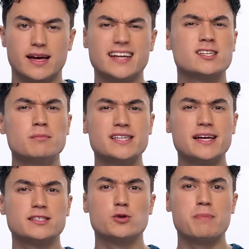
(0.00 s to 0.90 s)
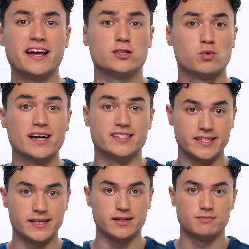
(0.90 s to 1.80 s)
In some states, you pay it twice a
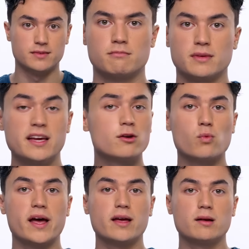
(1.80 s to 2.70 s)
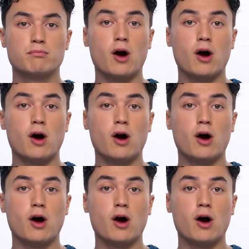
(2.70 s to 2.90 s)
year. Either way,